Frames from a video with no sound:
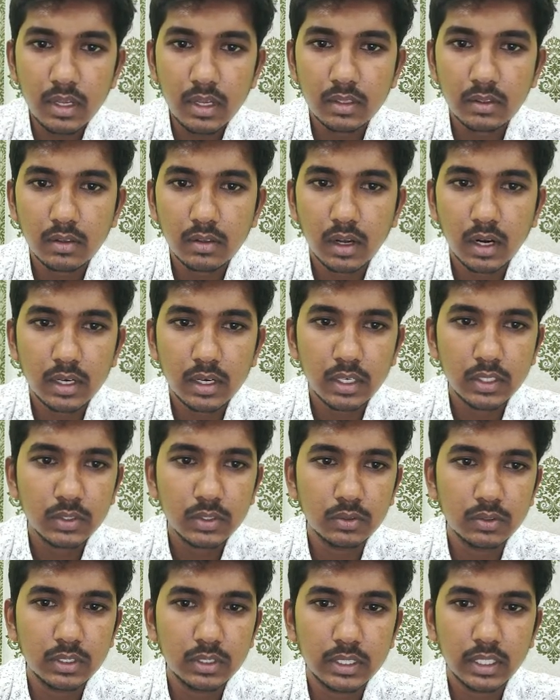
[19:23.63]
So the author
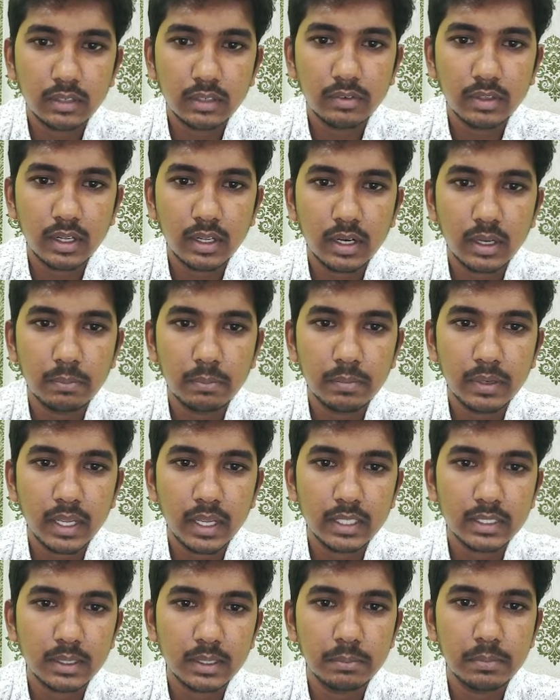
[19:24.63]
should check whether company
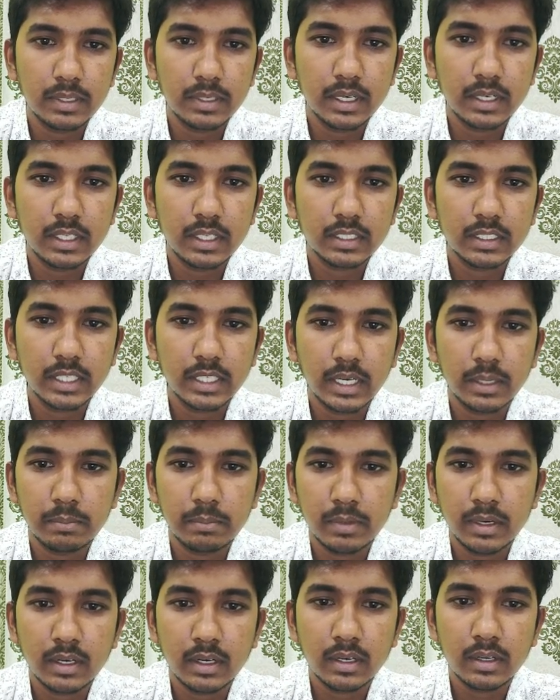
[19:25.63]
has submitted the
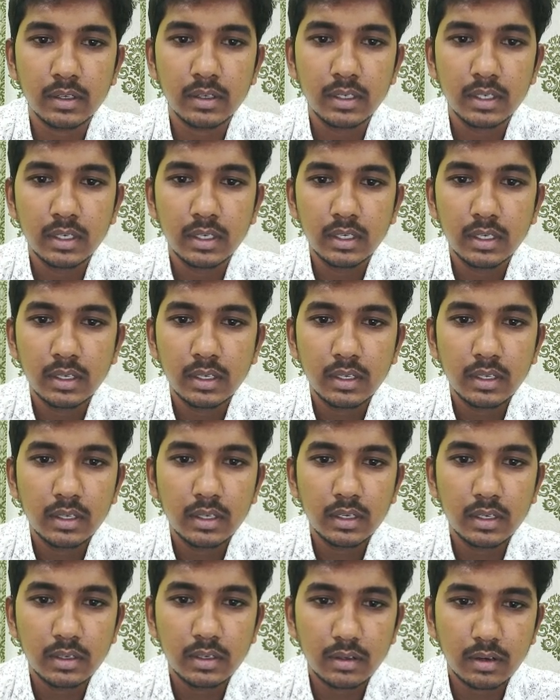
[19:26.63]
statement,
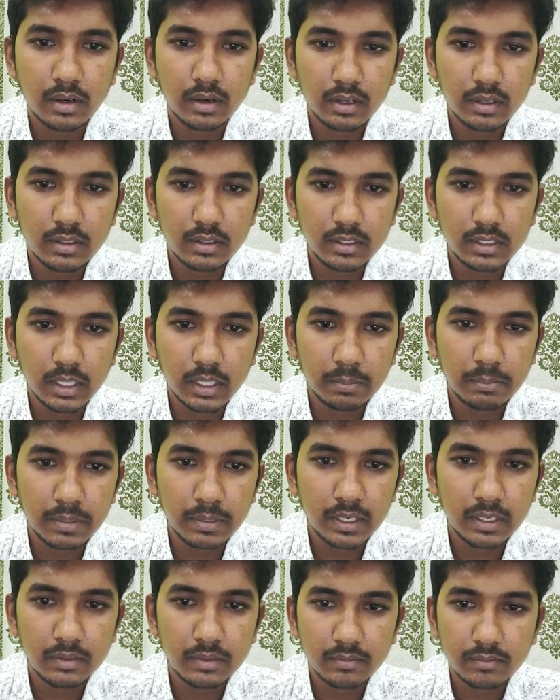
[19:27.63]

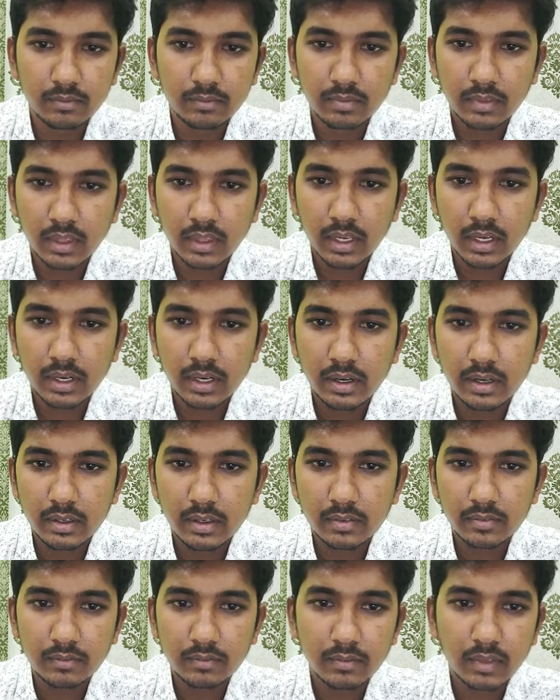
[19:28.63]
submit,
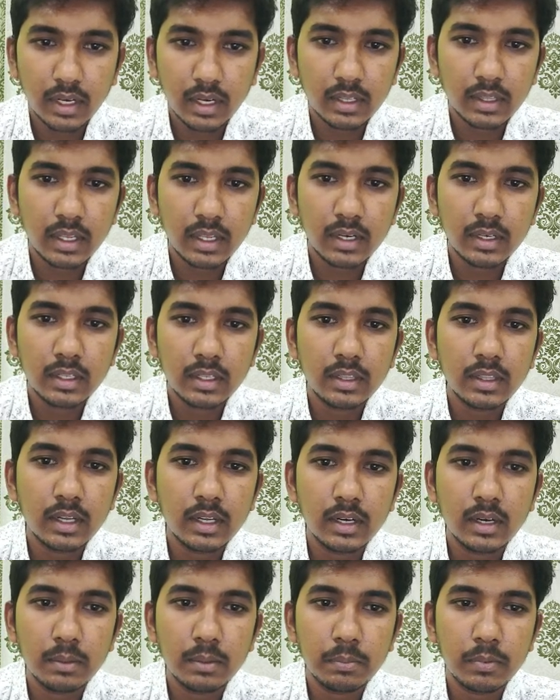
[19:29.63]
and then in
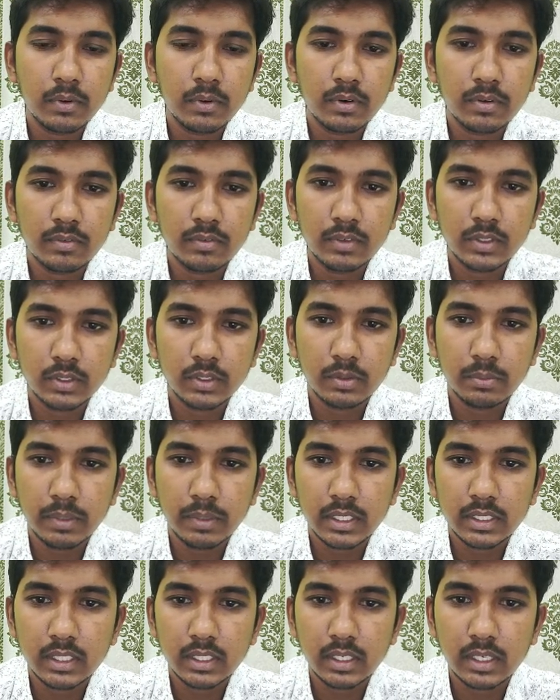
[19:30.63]
that report we should
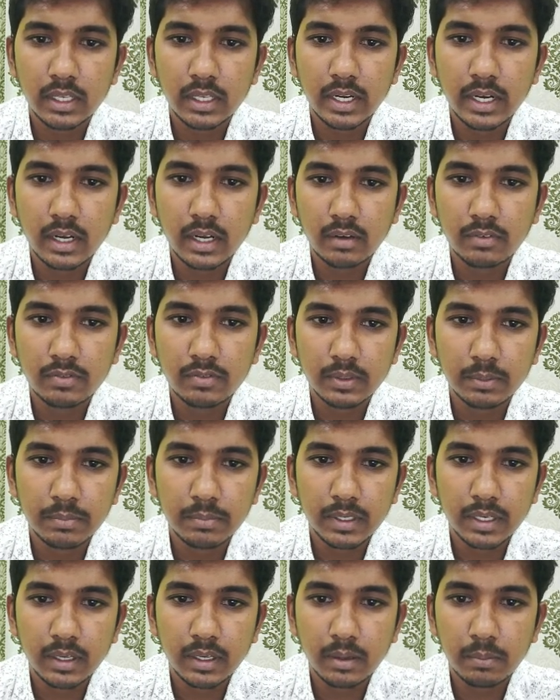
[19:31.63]
mention date of
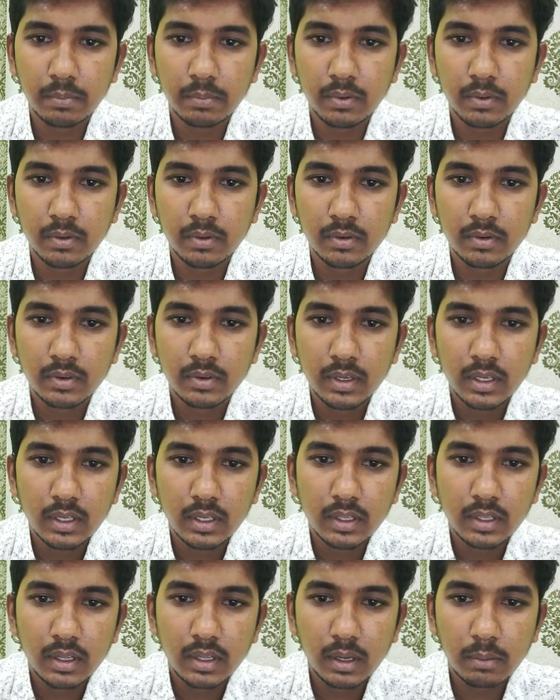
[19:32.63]
submitting report,
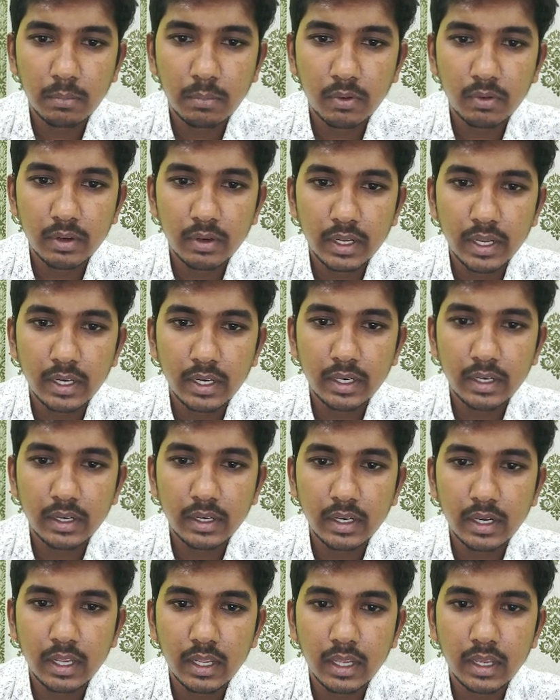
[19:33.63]
amount, any
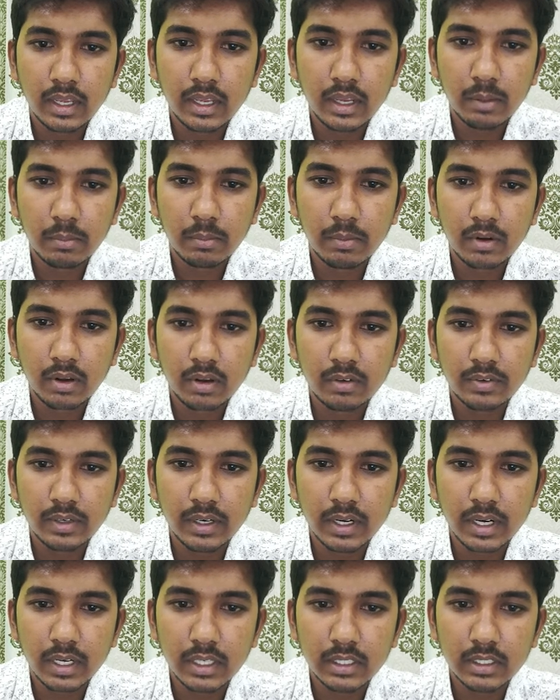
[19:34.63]
delay, amount of
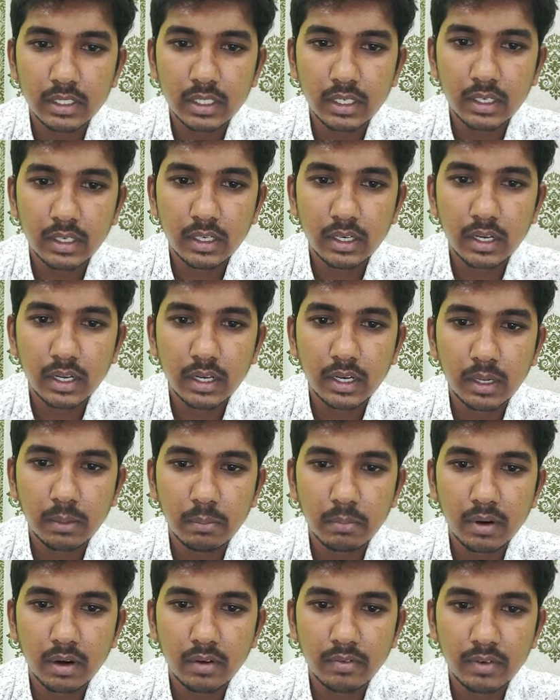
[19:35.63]
interest, delay in
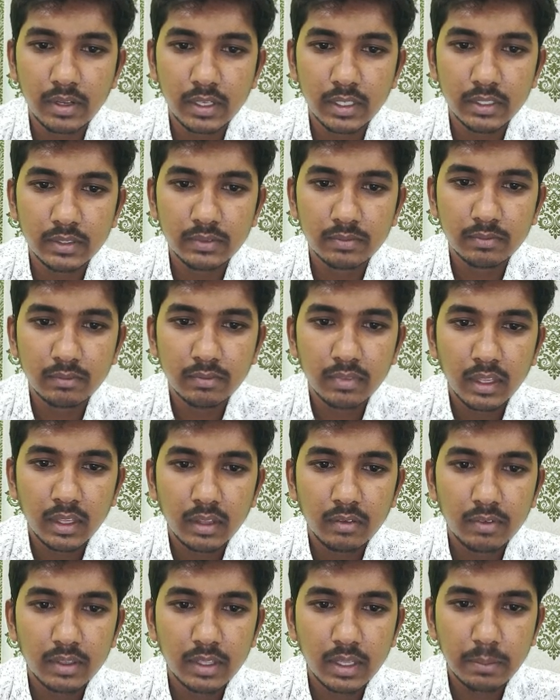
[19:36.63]
number of days,
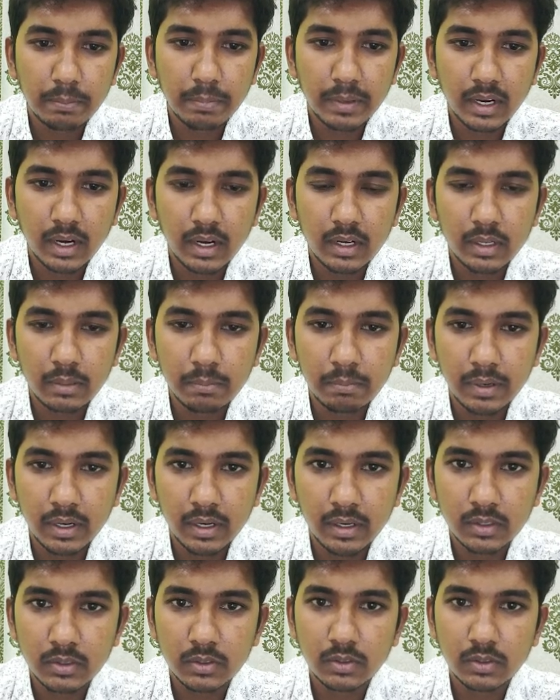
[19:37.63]
whether penalty paid.